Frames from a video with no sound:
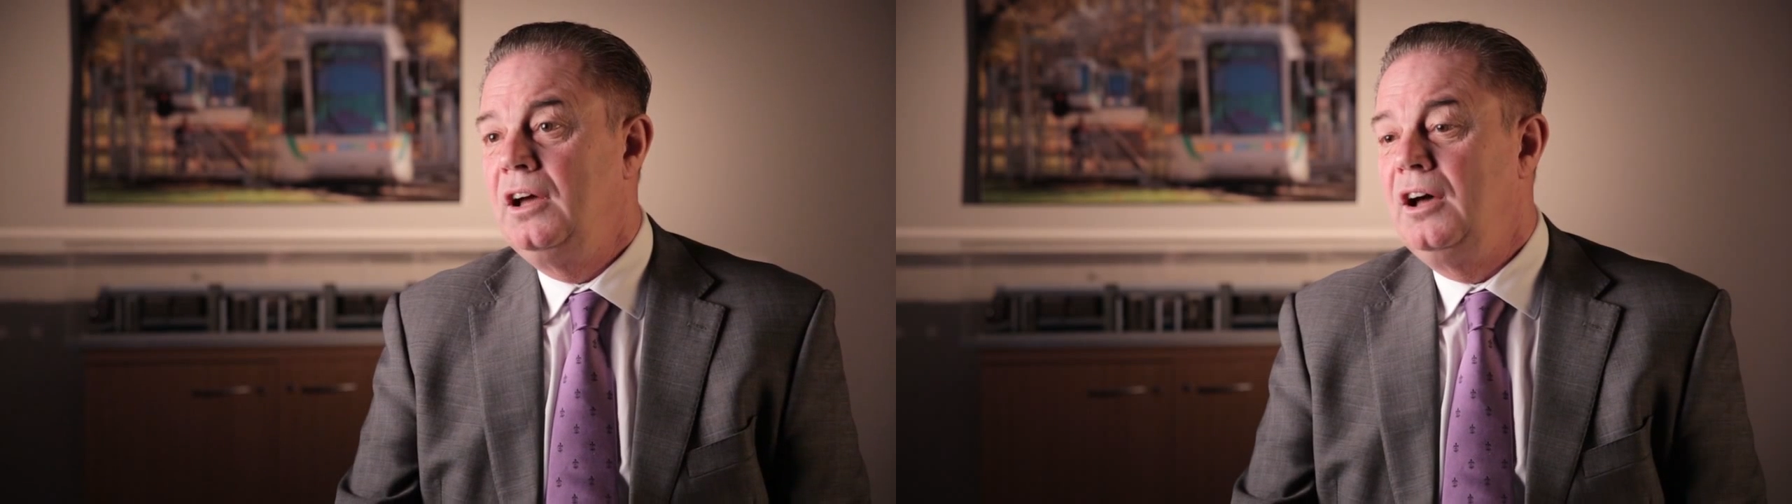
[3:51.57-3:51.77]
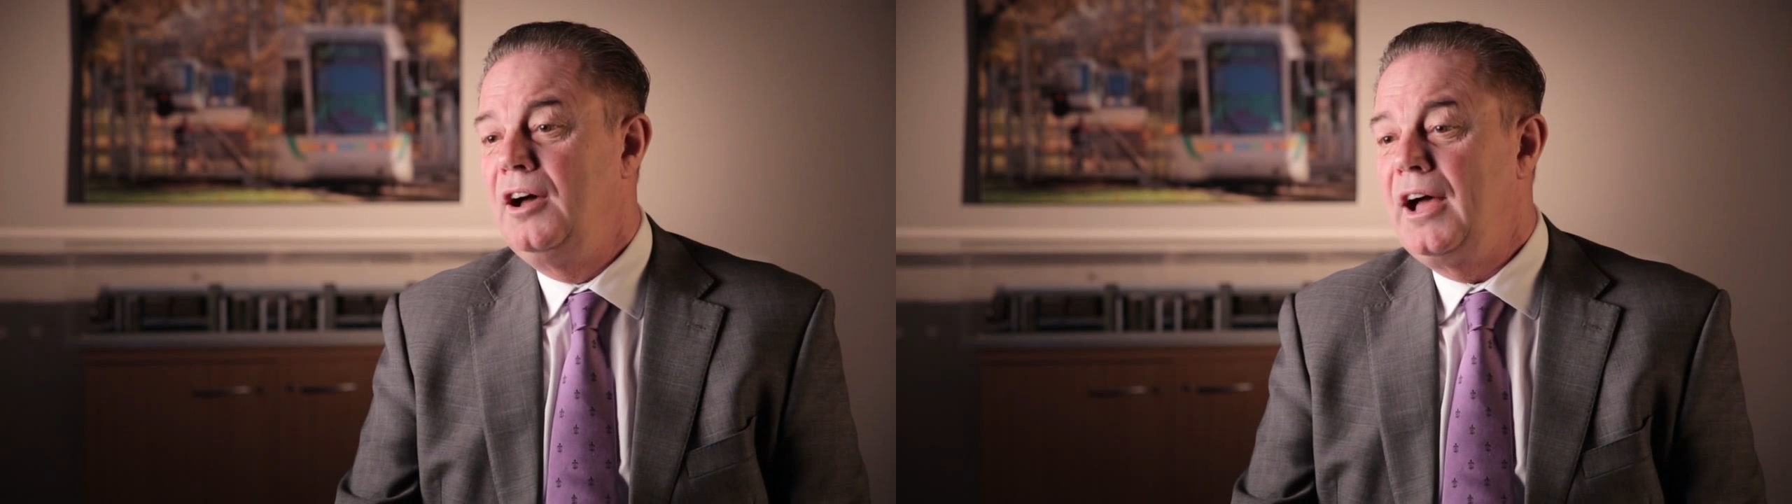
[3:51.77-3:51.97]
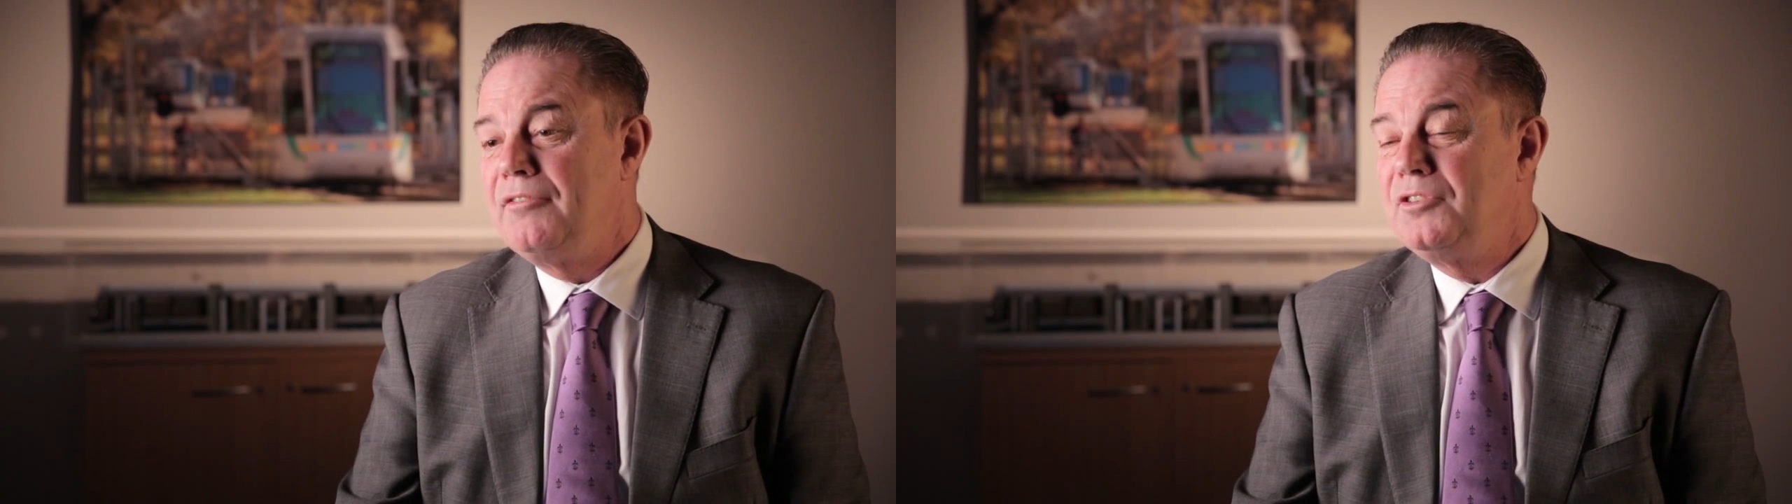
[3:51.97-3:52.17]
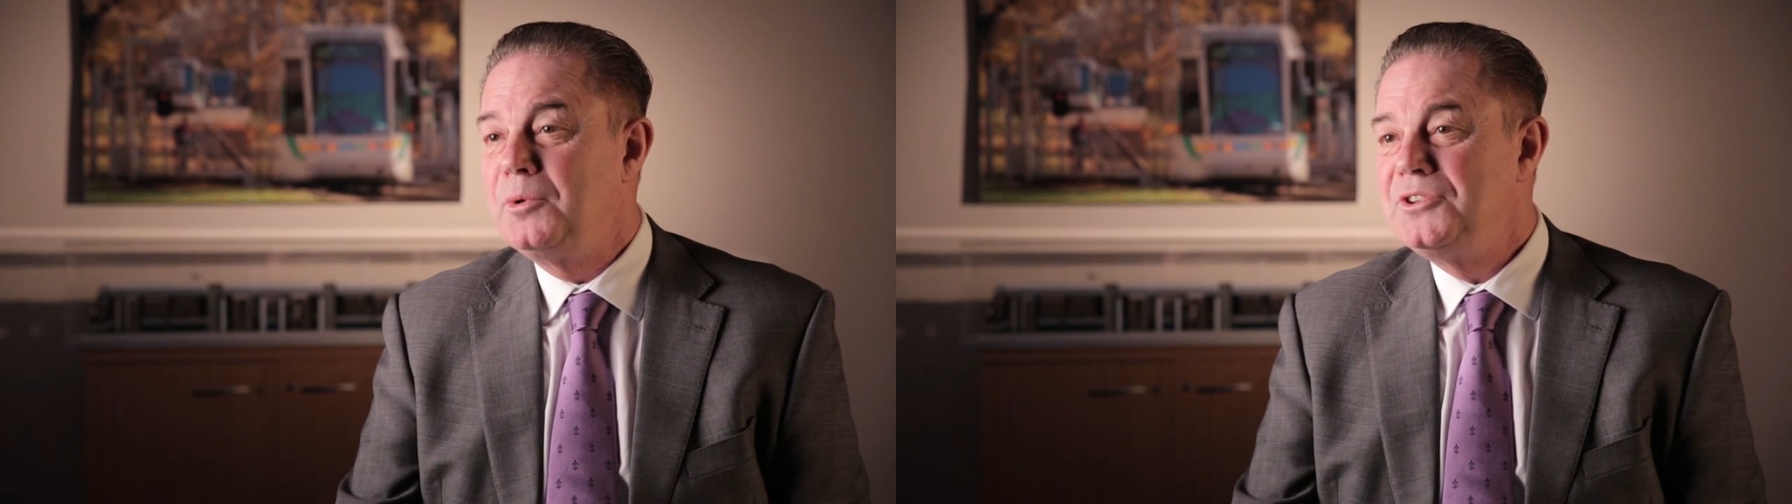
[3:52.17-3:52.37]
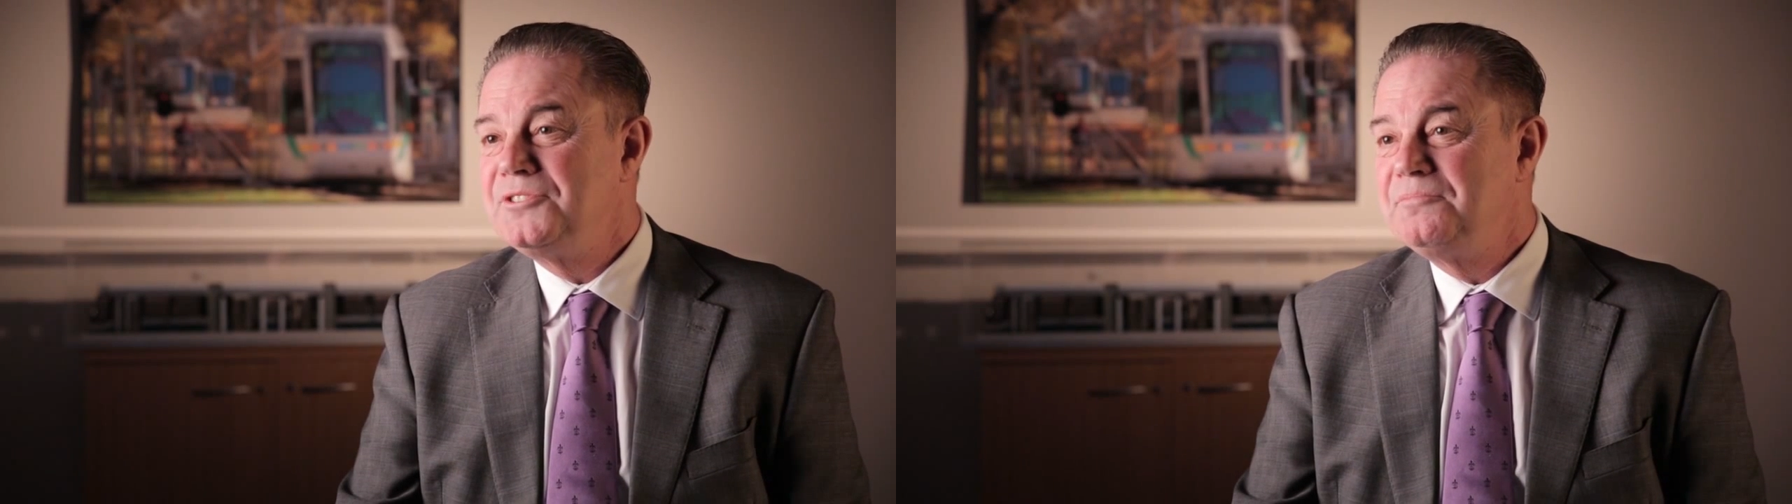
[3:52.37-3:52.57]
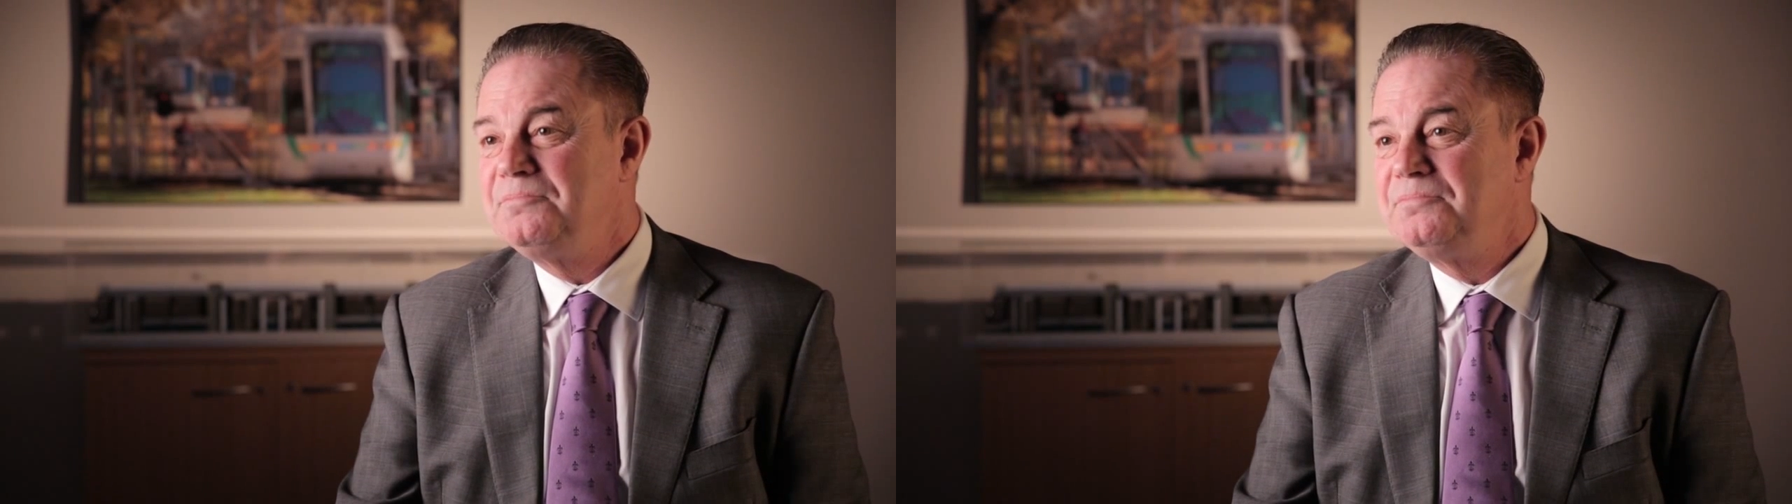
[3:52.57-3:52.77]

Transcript: afterwards.